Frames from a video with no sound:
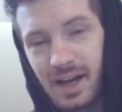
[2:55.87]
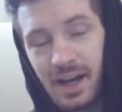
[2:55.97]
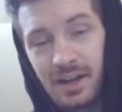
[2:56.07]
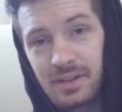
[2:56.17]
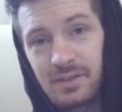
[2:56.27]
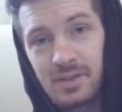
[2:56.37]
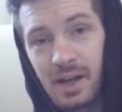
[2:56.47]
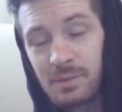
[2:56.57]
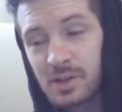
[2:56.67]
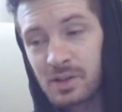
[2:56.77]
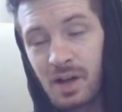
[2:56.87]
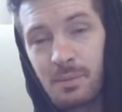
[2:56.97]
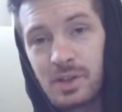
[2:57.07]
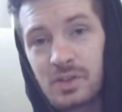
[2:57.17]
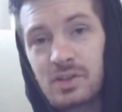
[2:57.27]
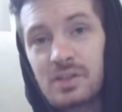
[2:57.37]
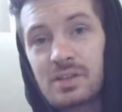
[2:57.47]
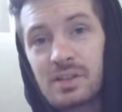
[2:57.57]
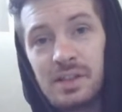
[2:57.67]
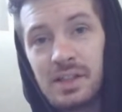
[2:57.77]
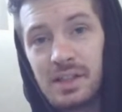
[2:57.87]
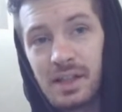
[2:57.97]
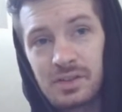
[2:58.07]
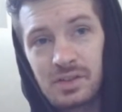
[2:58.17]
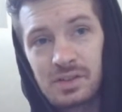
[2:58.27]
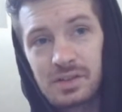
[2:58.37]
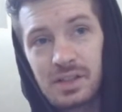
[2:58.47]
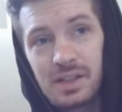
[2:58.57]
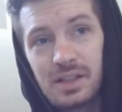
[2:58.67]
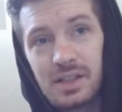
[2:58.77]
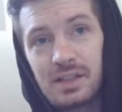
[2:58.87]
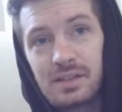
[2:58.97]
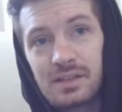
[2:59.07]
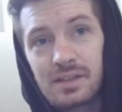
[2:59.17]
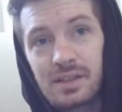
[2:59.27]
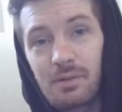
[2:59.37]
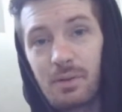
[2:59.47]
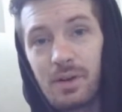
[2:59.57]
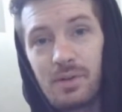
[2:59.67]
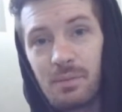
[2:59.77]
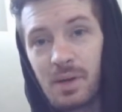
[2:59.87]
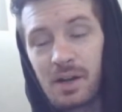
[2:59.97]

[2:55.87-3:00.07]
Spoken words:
Konami should just delete it and just get rid of it, man.